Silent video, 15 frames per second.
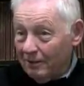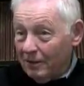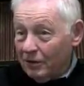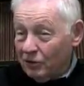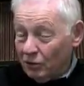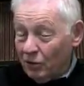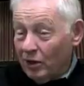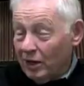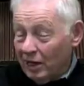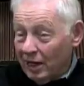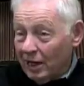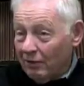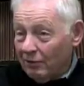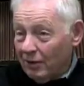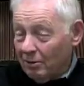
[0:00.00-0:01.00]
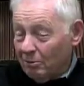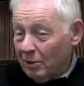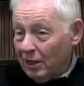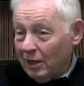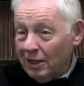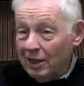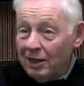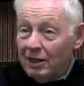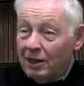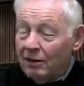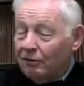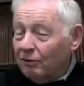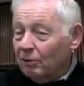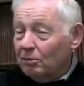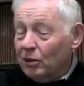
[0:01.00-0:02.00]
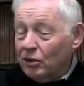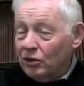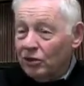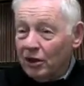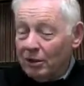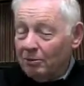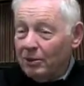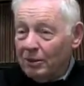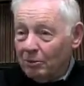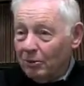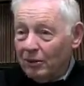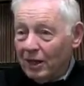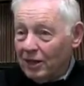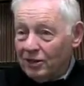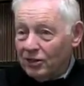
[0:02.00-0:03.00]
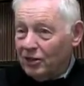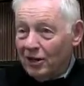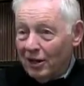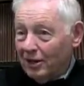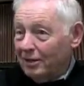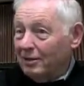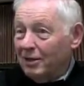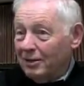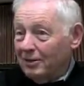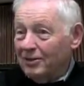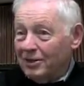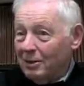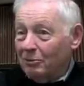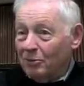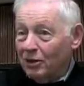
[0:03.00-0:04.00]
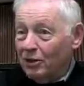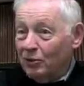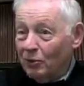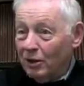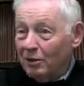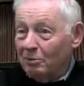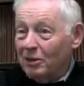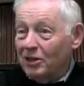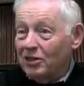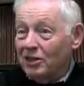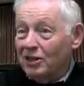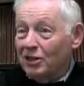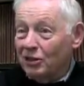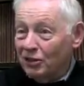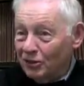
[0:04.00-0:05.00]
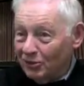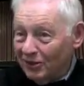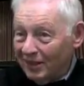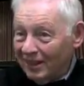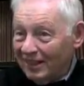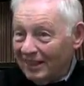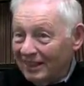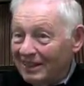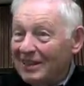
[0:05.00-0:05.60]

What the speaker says: So he could have that money. And for most young people, that's not something you want to be seen doing.